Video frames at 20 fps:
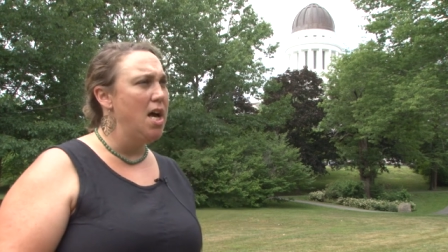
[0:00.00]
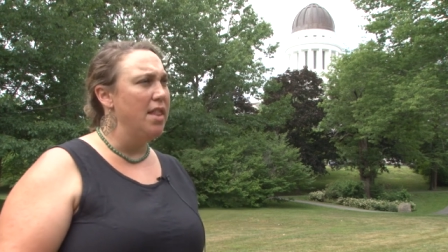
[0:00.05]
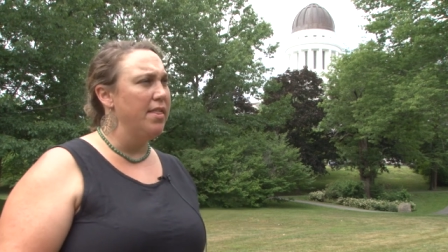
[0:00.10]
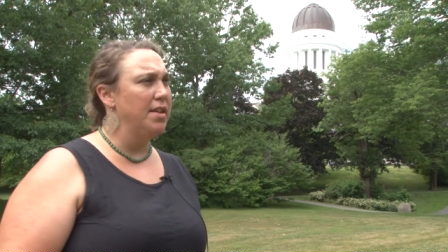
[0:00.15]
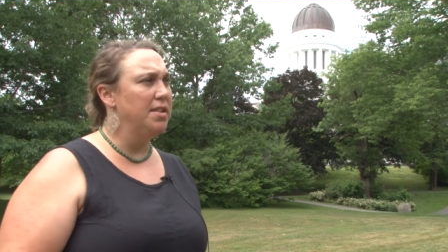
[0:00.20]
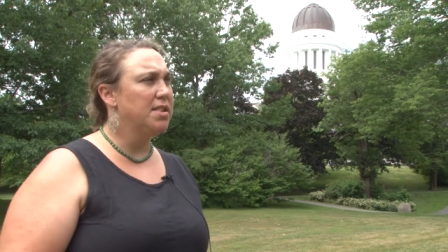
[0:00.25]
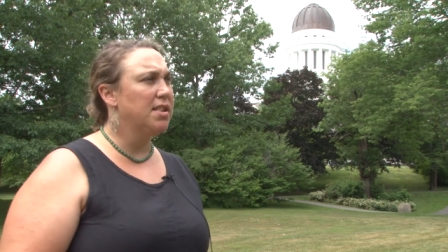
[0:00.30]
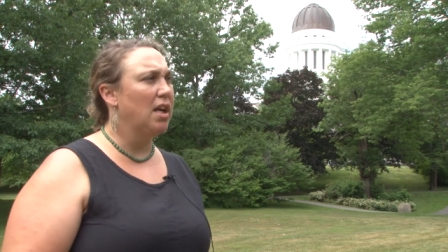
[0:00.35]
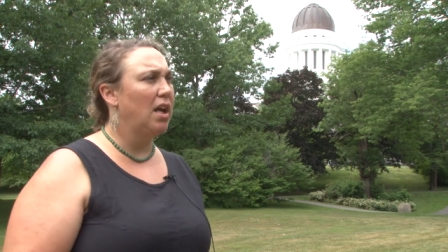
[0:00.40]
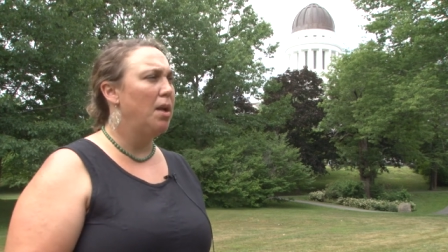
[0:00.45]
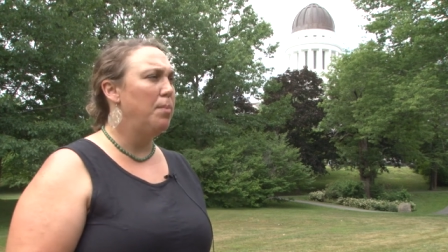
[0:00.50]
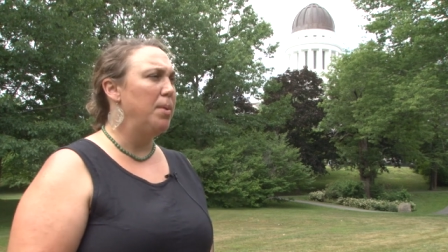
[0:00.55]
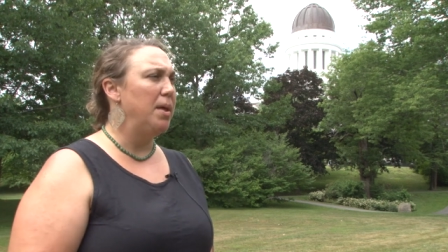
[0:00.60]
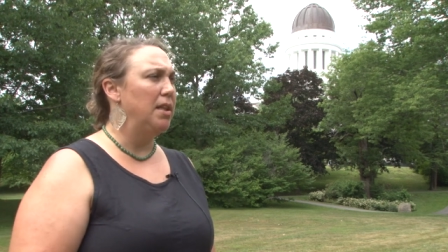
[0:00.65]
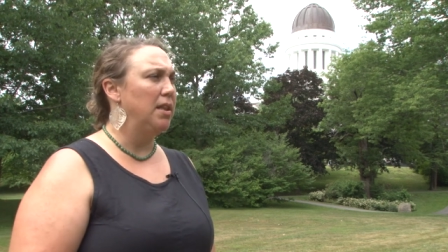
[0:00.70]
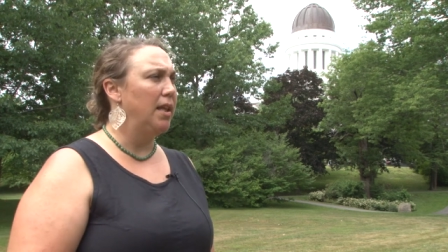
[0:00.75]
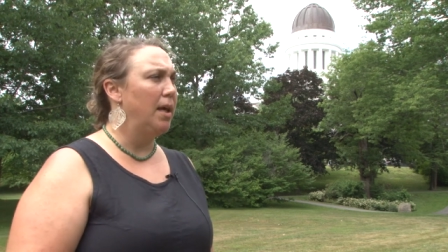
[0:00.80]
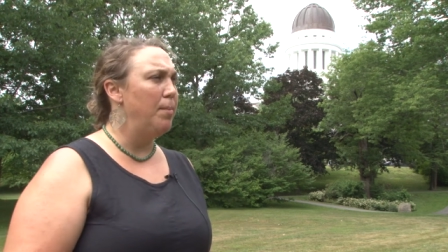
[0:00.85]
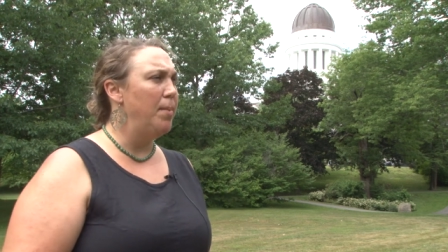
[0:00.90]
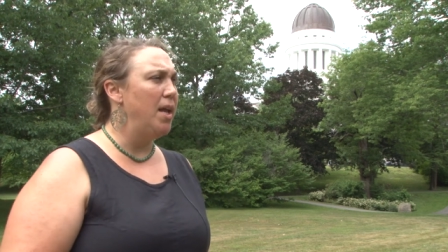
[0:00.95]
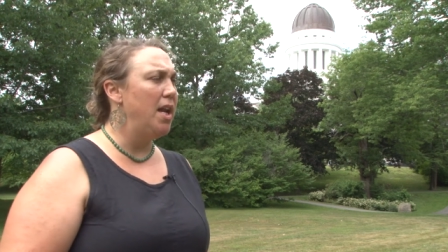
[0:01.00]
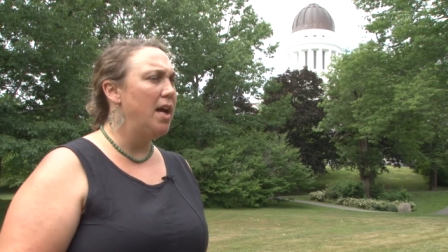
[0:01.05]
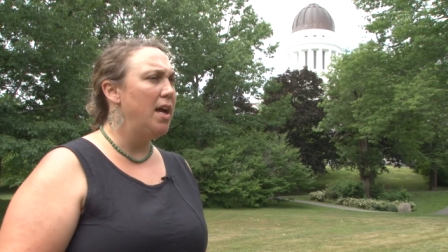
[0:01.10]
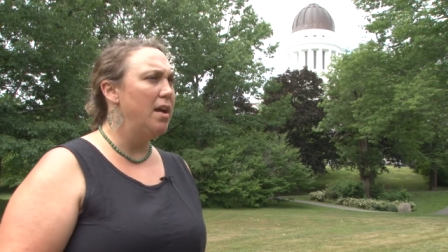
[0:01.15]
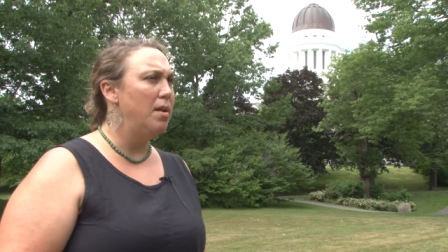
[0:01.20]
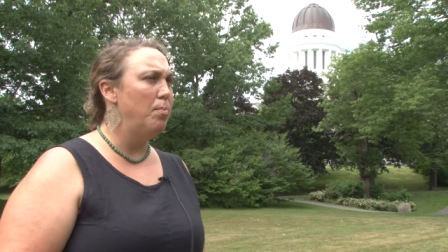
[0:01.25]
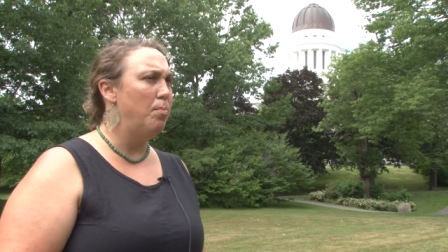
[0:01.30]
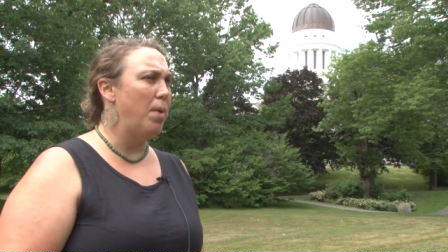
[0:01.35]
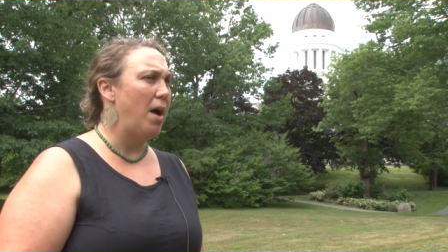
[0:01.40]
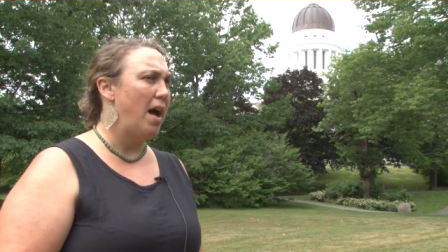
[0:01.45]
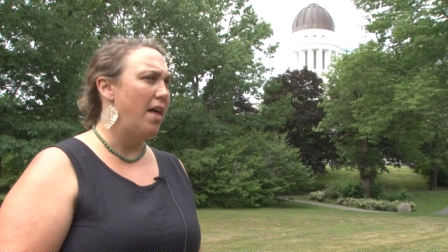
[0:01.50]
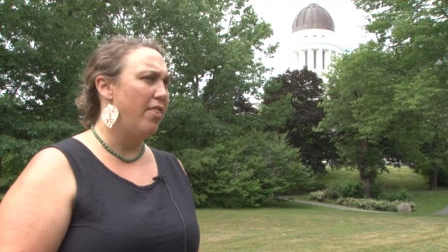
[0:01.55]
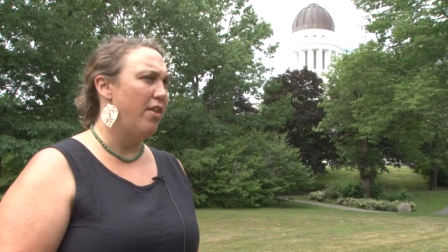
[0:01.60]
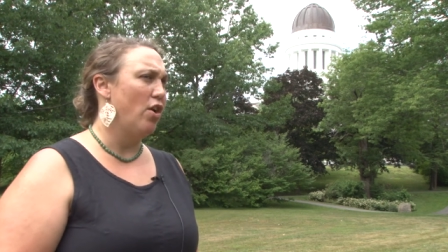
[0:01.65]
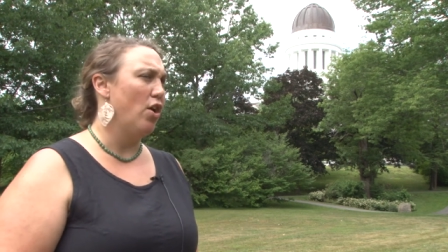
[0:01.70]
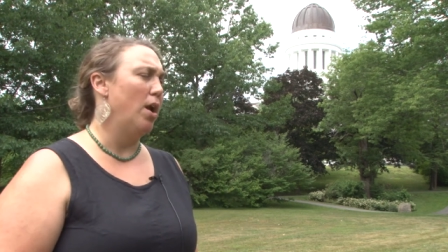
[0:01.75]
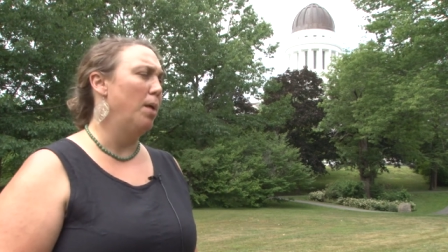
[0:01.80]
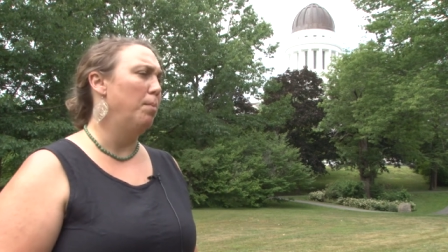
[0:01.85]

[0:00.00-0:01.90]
that's going to be limited by their